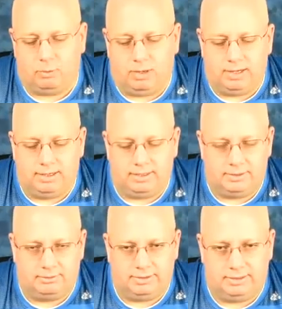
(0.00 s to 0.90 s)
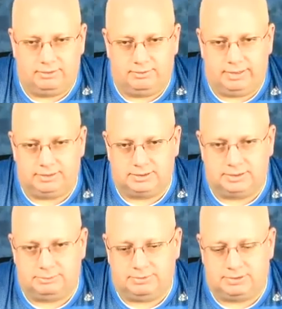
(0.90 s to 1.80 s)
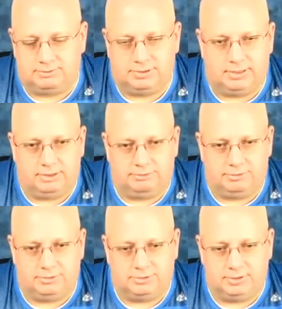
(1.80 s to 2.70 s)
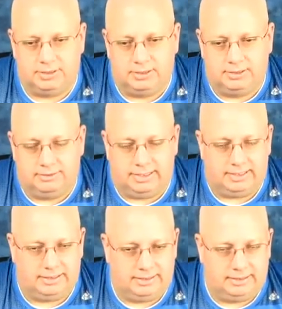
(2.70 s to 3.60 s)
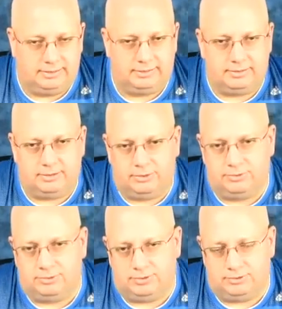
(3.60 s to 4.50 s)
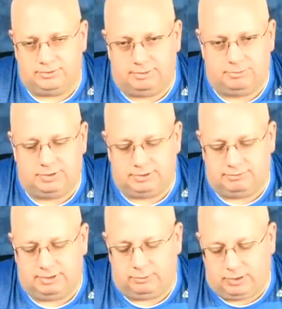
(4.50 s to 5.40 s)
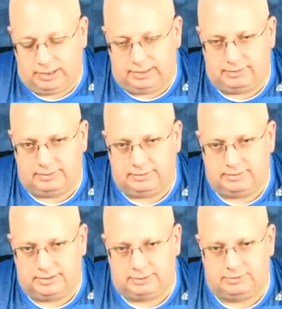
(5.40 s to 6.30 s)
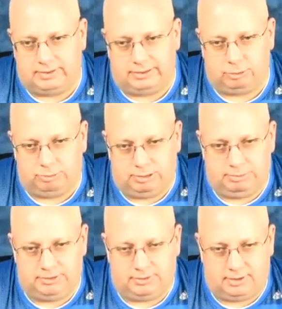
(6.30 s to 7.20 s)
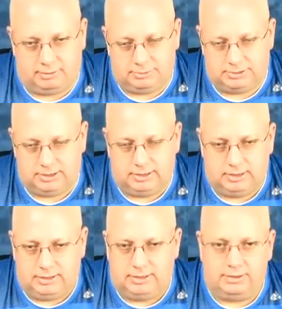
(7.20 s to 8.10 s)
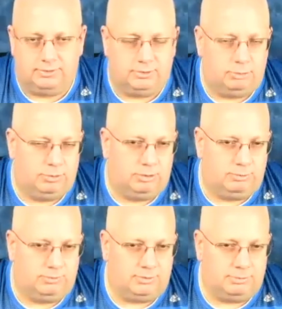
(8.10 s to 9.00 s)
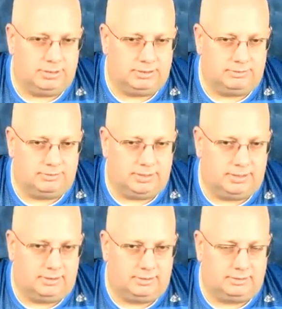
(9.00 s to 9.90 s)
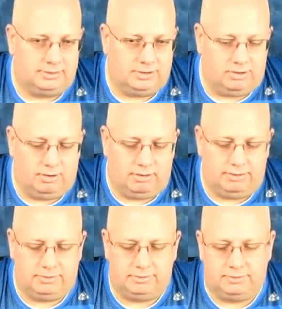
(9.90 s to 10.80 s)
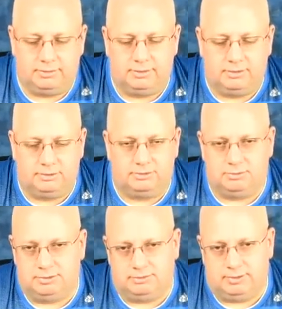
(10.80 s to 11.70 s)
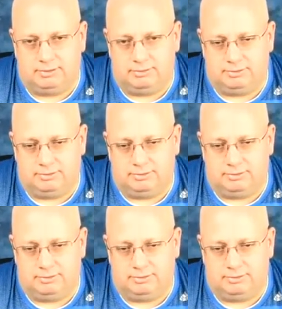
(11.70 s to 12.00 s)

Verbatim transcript: Why do you think you actually see professional photographers that can get closer to their subject if they want? You know, it's not like they're peeping toms, you know, snooping over somebody's uh, yard using this lens.